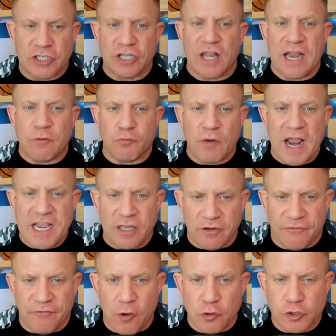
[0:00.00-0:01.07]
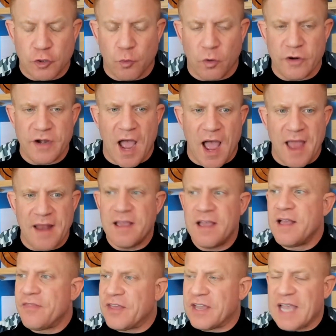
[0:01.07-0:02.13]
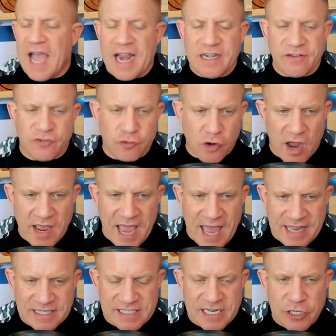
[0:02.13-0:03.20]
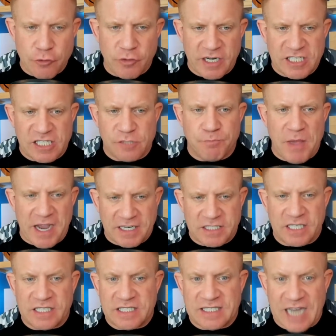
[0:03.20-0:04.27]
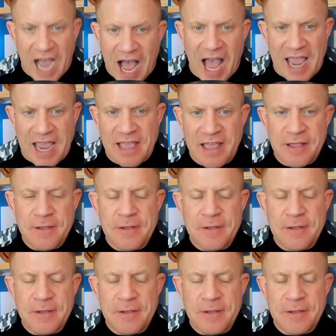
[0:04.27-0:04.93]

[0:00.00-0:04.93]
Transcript: to like regular folks who are not the kind of drug addicts that you would expect to die,